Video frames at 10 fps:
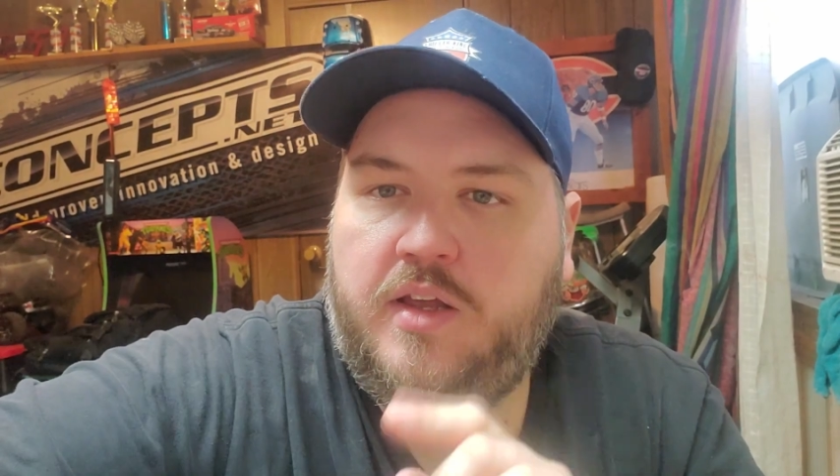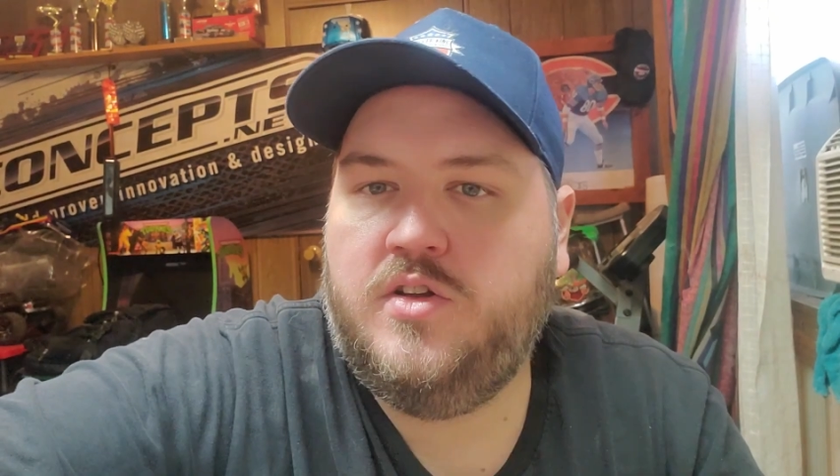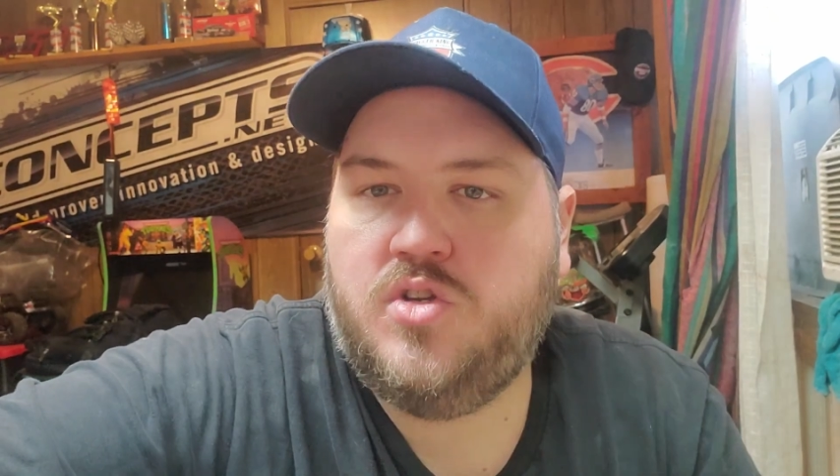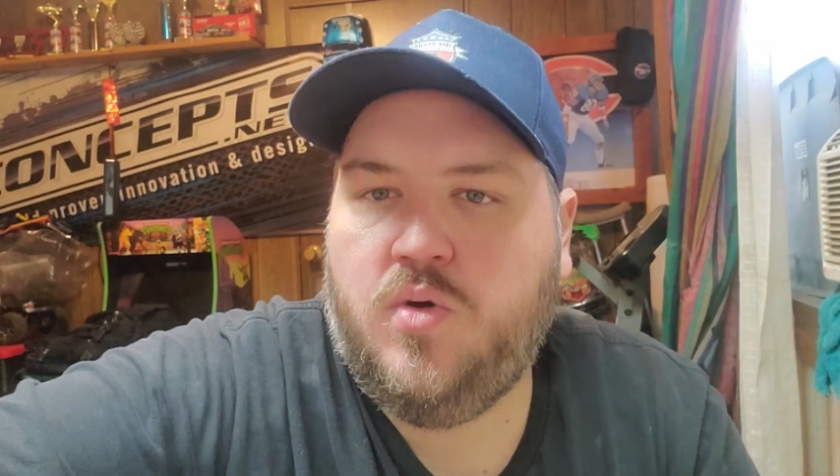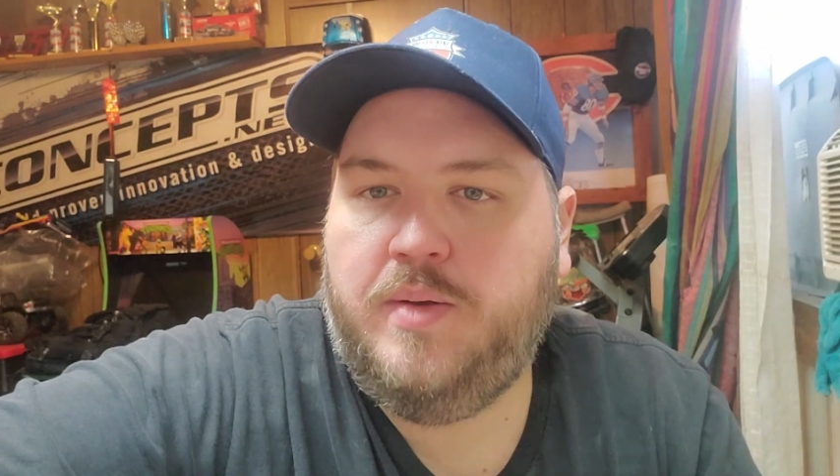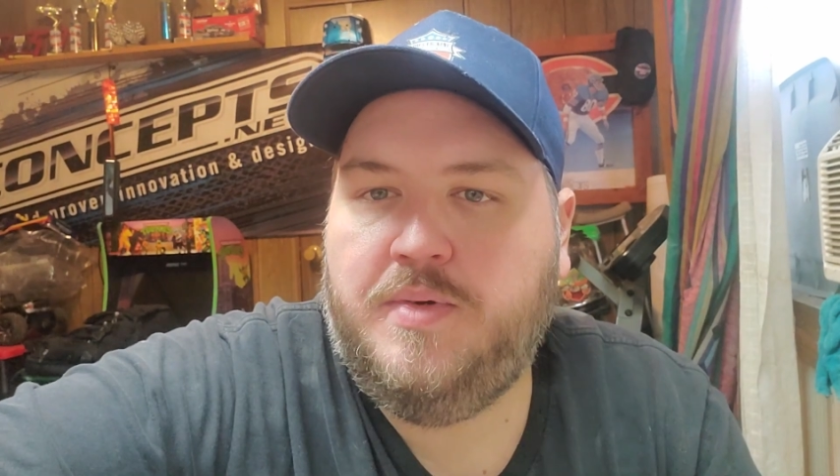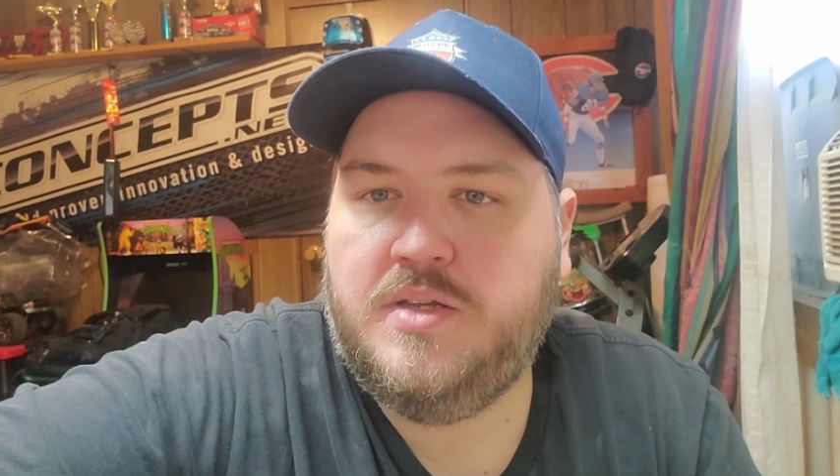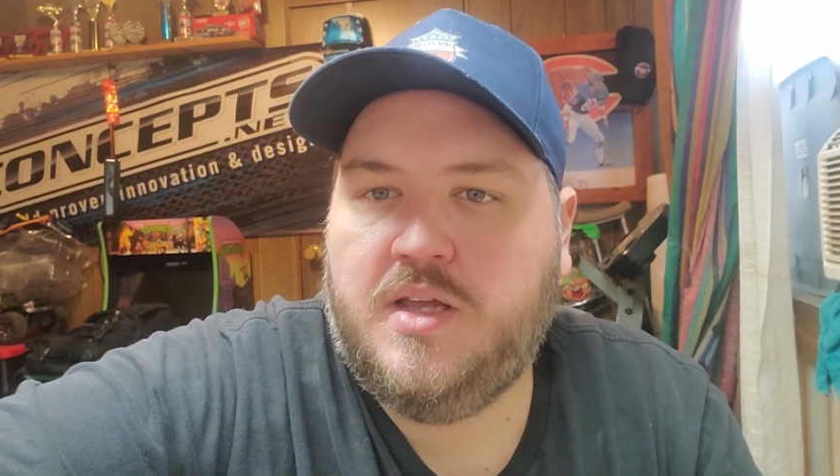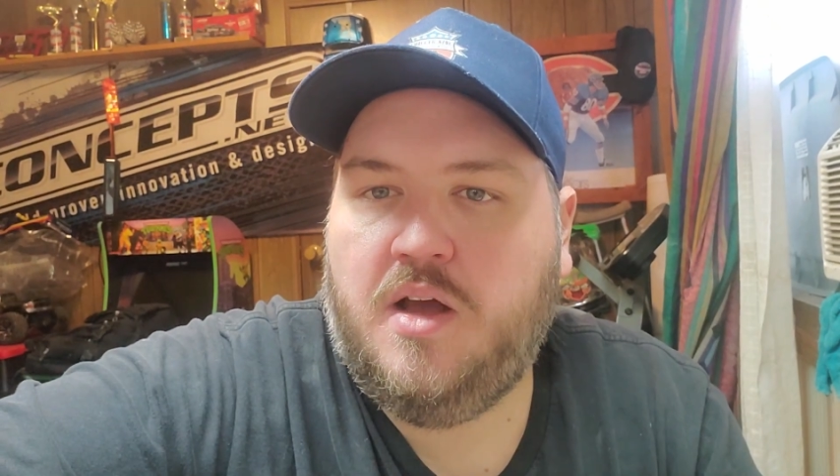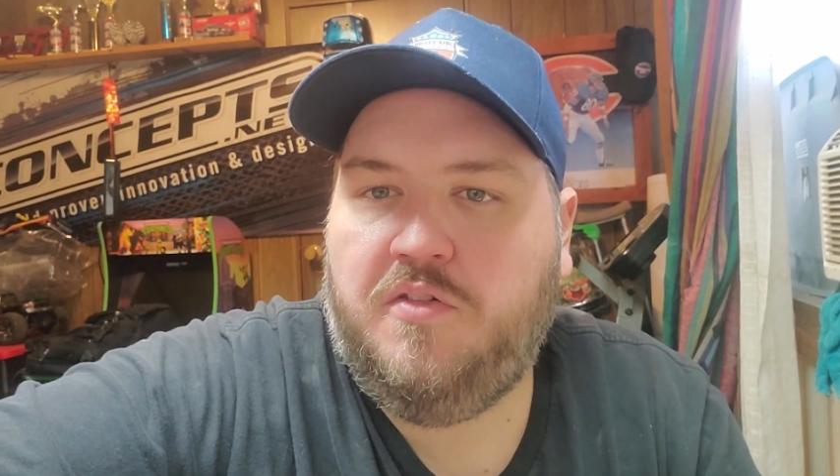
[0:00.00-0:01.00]
enjoyed
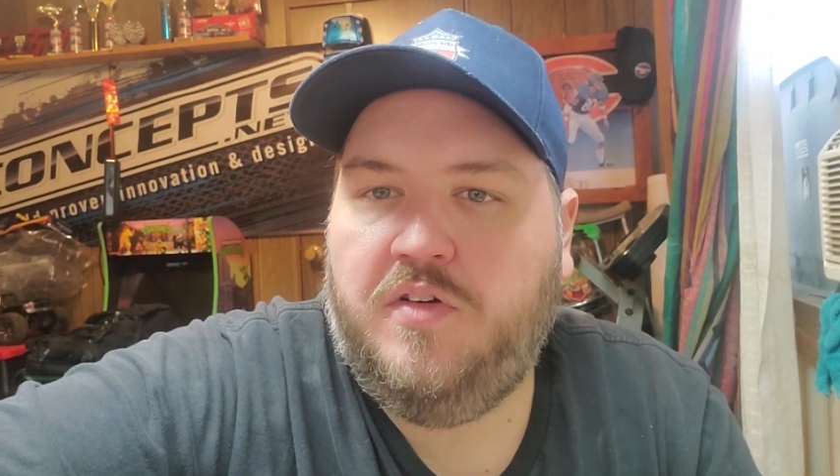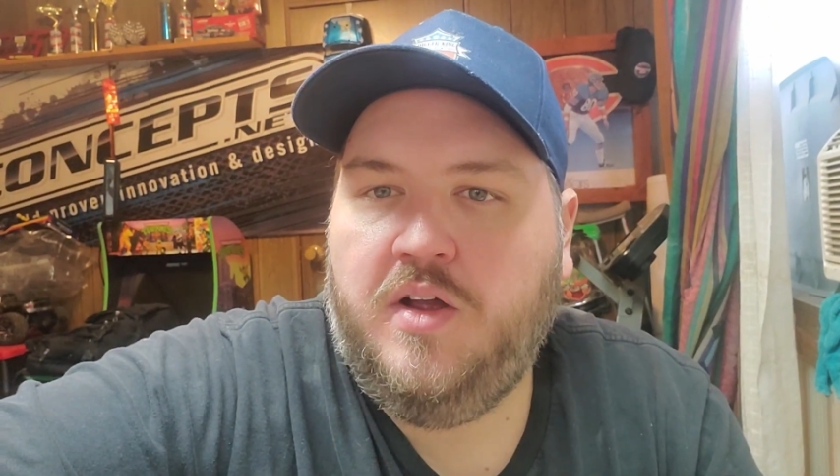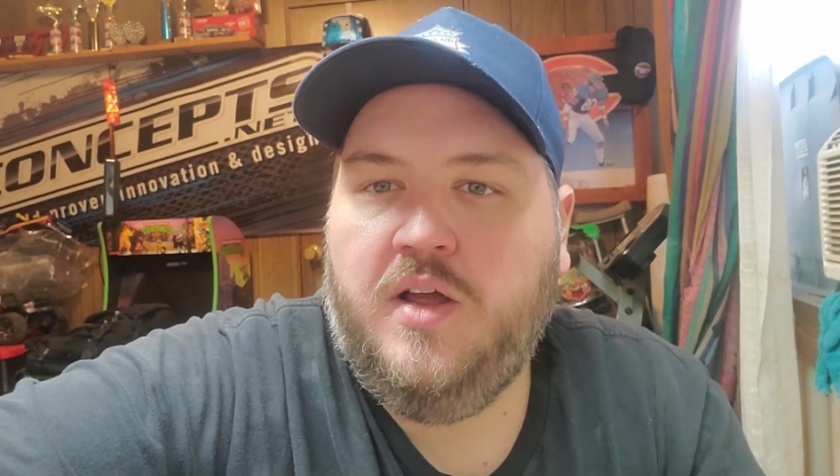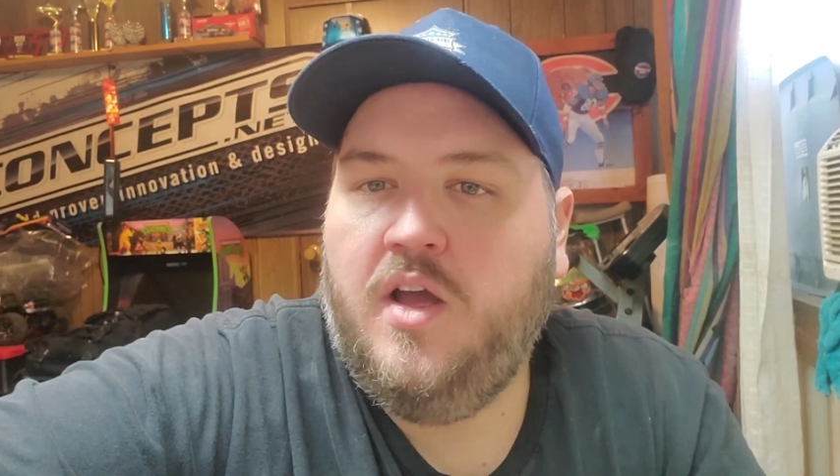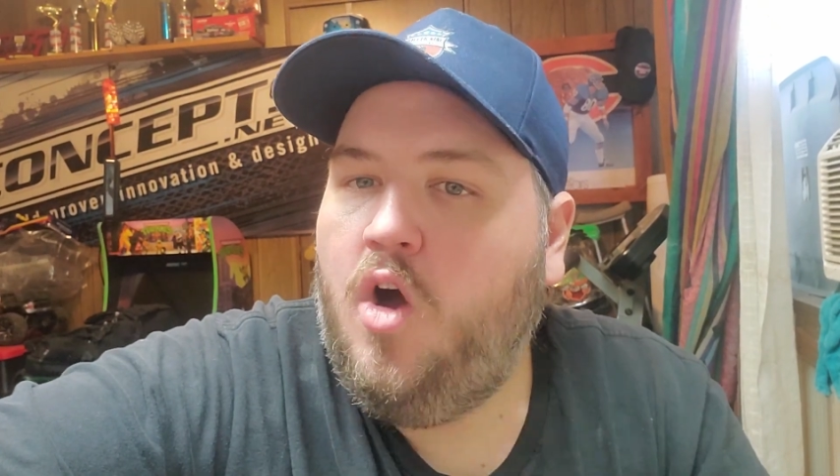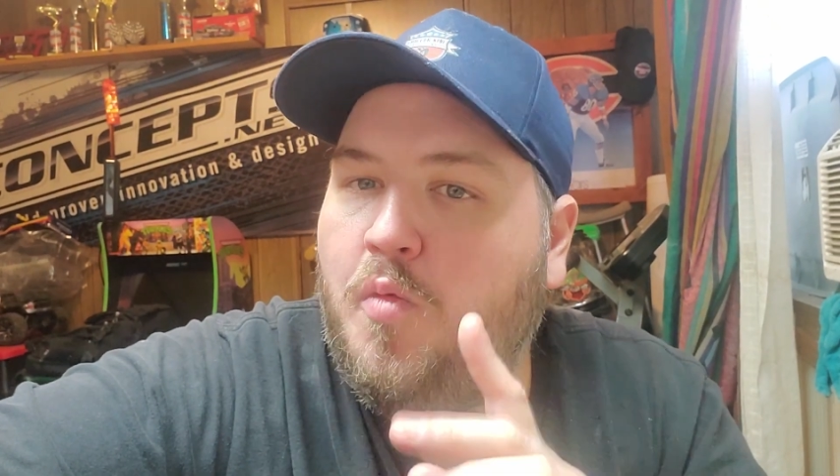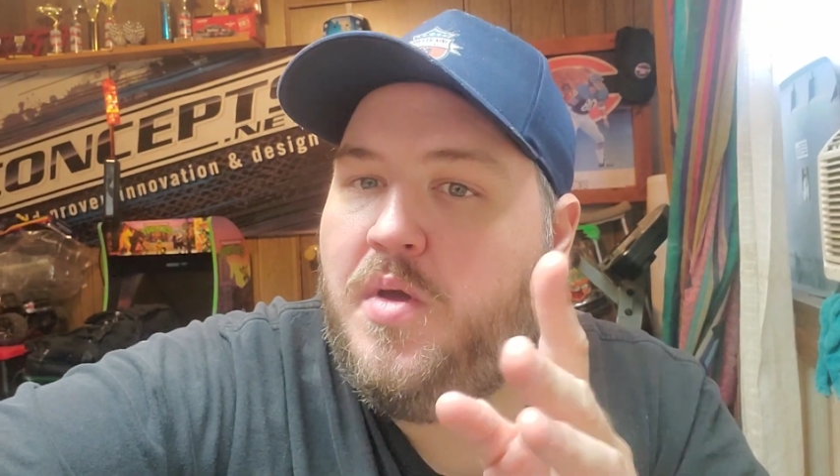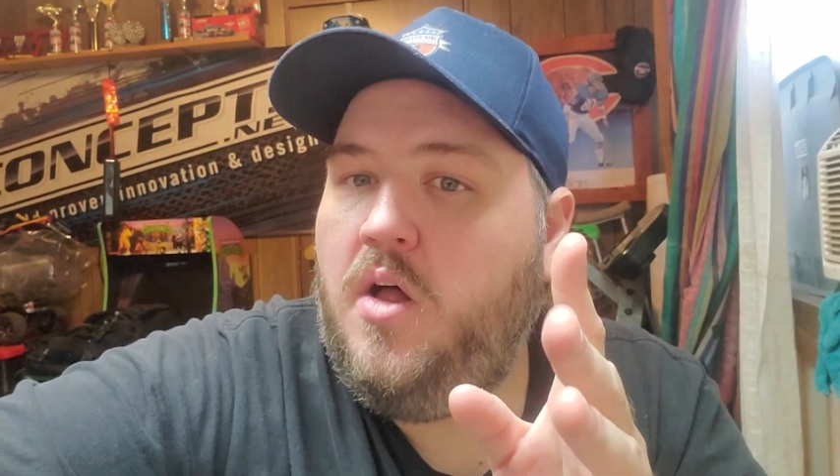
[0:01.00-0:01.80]
myself. Hope you